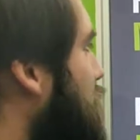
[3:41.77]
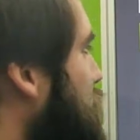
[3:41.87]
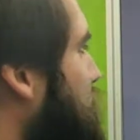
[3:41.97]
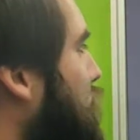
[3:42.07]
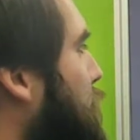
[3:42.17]

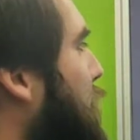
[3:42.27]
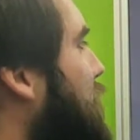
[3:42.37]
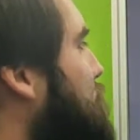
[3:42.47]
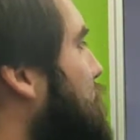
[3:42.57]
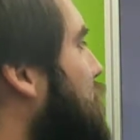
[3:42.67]
So the
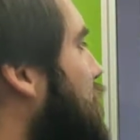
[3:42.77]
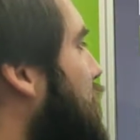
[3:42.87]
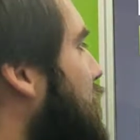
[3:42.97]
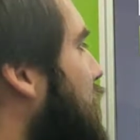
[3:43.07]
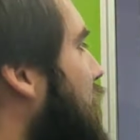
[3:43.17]
password that they
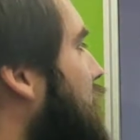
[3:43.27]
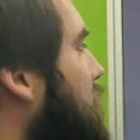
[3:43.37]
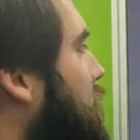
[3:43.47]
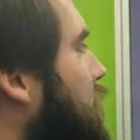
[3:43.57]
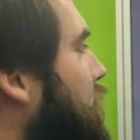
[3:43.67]
get
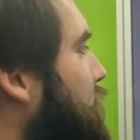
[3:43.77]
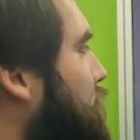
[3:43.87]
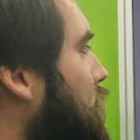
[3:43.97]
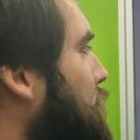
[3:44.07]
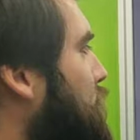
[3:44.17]
is
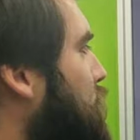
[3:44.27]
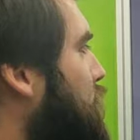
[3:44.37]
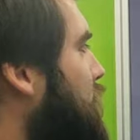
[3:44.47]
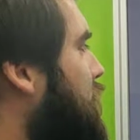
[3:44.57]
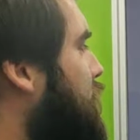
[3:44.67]
going to be unique,